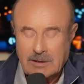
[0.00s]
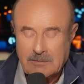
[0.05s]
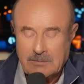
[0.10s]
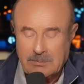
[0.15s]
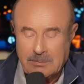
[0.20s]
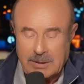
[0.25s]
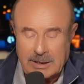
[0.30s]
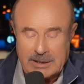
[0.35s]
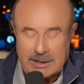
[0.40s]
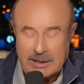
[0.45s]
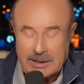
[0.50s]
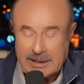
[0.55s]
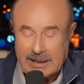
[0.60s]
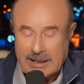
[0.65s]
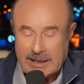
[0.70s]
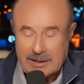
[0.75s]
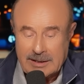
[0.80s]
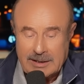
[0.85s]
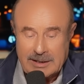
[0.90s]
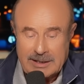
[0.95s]
But
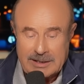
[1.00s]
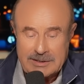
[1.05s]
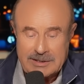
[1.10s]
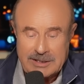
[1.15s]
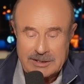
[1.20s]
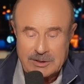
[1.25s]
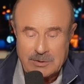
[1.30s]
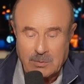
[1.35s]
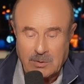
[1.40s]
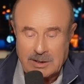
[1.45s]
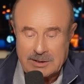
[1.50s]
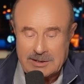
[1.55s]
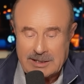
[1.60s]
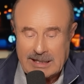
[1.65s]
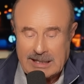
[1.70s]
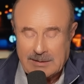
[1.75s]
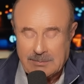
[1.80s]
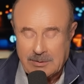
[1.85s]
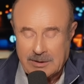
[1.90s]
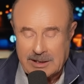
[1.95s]
yet, this is what's
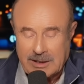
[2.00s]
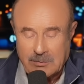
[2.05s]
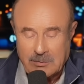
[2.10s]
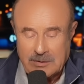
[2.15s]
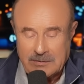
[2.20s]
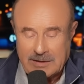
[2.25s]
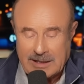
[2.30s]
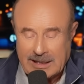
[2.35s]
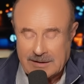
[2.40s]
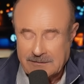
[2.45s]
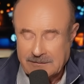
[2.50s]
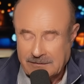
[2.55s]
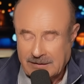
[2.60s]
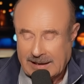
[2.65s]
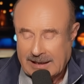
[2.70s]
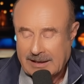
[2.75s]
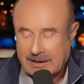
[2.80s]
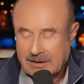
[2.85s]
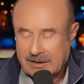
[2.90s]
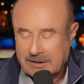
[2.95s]
happening. We've got
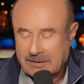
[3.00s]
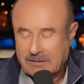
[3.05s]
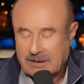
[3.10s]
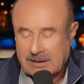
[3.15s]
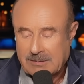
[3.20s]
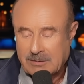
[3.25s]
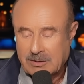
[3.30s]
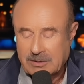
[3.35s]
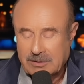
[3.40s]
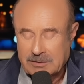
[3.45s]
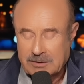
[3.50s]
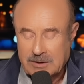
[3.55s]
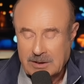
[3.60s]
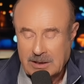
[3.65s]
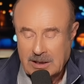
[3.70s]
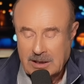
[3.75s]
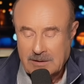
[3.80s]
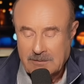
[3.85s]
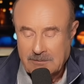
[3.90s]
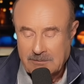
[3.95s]
violent criminals
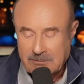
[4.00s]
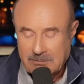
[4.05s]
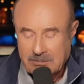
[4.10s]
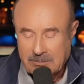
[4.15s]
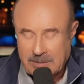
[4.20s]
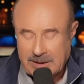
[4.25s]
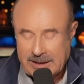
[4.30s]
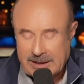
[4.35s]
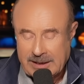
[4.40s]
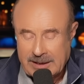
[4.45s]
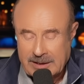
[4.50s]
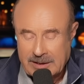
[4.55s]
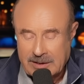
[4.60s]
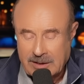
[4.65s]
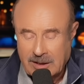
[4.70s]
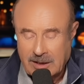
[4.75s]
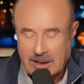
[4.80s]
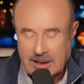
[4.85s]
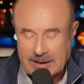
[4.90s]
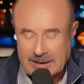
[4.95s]
being
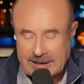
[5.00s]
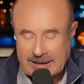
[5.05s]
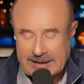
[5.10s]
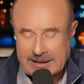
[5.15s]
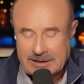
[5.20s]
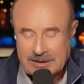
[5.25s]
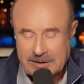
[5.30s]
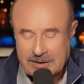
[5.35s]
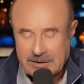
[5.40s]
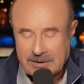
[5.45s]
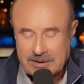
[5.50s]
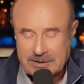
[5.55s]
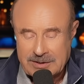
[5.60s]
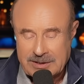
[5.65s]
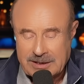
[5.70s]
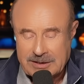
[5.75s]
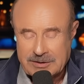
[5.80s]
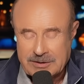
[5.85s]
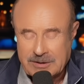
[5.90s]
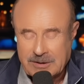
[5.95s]
caught into the
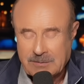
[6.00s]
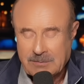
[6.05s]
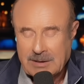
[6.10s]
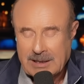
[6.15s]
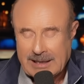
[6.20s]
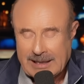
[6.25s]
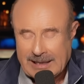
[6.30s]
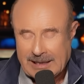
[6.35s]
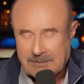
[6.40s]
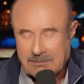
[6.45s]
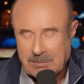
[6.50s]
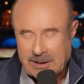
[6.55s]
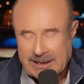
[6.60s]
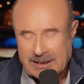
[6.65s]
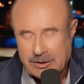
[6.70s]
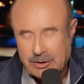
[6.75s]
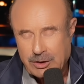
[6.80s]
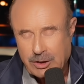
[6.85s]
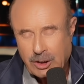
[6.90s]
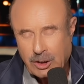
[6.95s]
system and
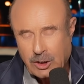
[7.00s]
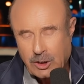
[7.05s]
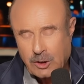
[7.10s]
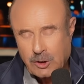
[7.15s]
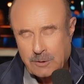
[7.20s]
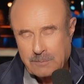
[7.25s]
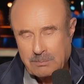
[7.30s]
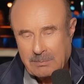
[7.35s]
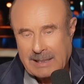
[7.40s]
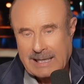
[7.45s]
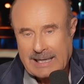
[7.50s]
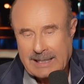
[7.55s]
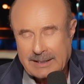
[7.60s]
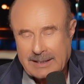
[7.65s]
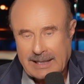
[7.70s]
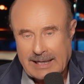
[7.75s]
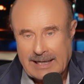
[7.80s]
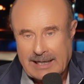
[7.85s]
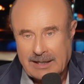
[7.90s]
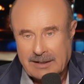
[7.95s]
being turned
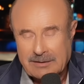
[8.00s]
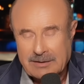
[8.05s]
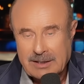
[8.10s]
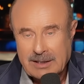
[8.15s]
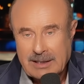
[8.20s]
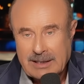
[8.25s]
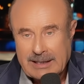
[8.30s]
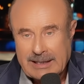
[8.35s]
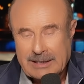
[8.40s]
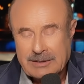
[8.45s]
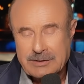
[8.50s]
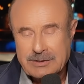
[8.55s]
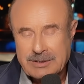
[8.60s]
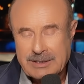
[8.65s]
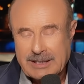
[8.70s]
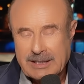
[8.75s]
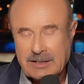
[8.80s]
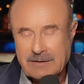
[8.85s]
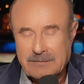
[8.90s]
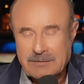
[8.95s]
back out
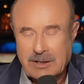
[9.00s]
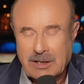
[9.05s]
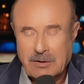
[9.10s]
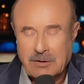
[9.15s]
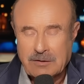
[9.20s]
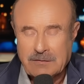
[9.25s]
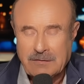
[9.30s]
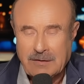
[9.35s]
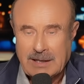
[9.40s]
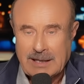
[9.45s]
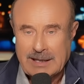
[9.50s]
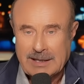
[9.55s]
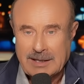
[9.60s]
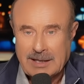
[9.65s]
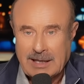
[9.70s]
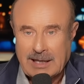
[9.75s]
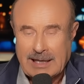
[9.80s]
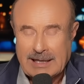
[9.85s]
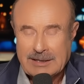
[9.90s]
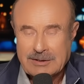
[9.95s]
instead of notifying
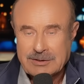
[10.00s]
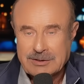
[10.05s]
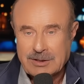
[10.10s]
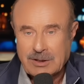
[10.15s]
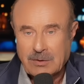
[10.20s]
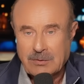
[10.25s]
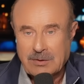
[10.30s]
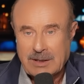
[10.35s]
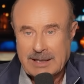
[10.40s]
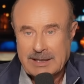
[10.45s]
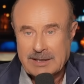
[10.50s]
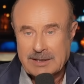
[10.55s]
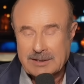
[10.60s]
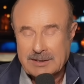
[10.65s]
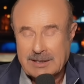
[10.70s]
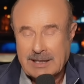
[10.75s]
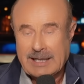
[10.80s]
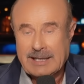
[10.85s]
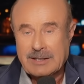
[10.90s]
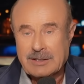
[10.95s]
ICE so they can
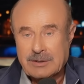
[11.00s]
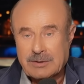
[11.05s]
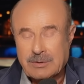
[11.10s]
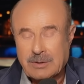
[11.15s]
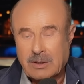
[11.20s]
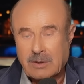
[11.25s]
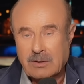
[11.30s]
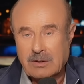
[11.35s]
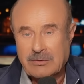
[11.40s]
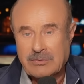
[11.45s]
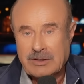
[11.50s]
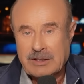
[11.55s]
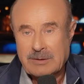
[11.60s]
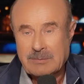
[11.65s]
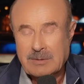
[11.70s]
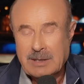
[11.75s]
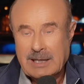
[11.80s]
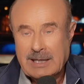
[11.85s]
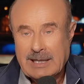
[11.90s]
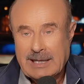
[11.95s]
take control of
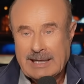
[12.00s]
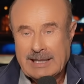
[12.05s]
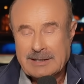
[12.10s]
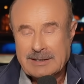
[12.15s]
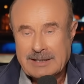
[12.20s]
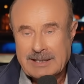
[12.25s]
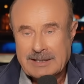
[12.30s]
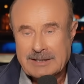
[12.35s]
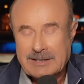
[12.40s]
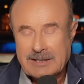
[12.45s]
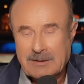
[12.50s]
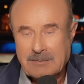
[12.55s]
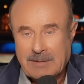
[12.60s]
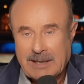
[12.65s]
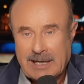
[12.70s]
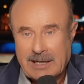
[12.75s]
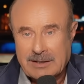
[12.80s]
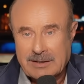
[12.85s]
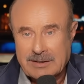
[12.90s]
them and get them out of